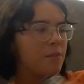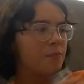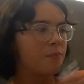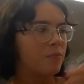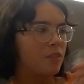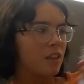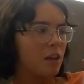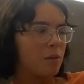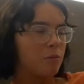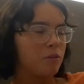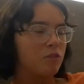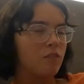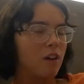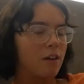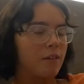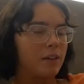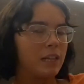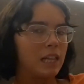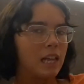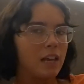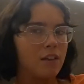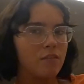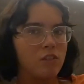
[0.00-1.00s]
It was very
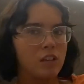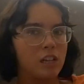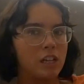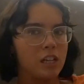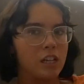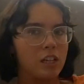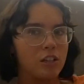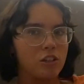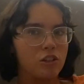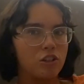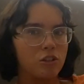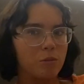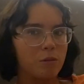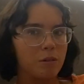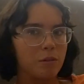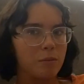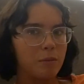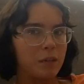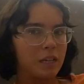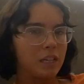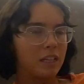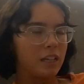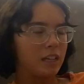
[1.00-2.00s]
like vegan, do you know what I
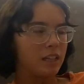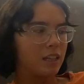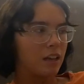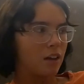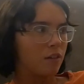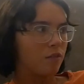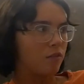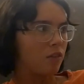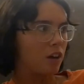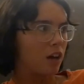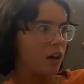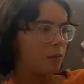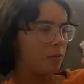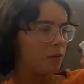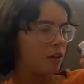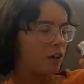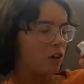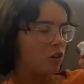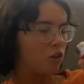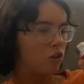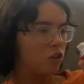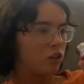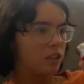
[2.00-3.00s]
mean, like that vibe, like
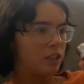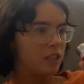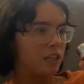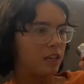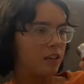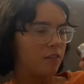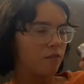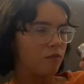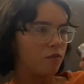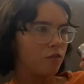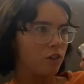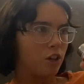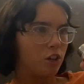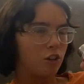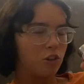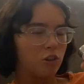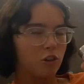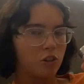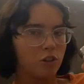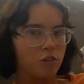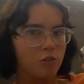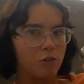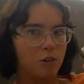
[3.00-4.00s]
all clean food,
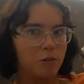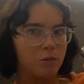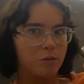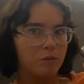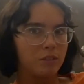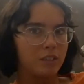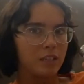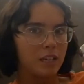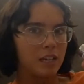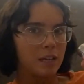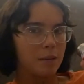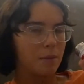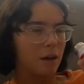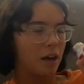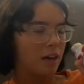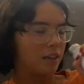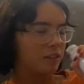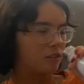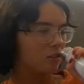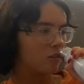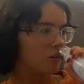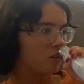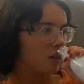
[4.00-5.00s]
all their own tea
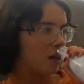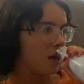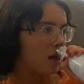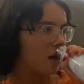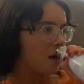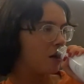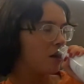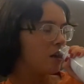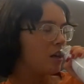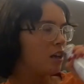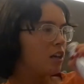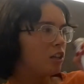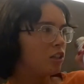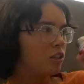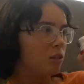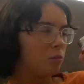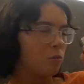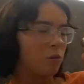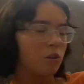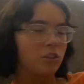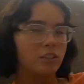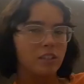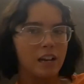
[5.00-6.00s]
bags and all that. It
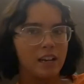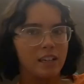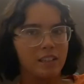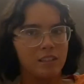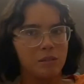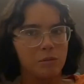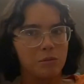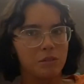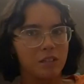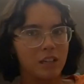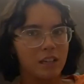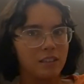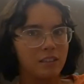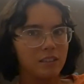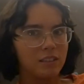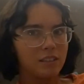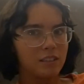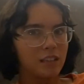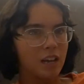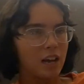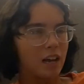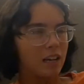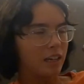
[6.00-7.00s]
was nice
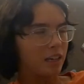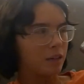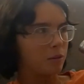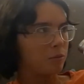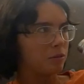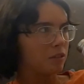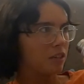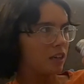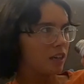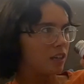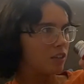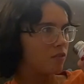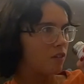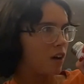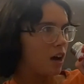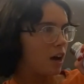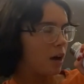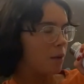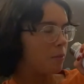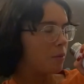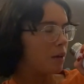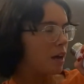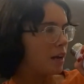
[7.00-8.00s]
inside, like it was a nice
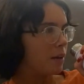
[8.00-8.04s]
vibe.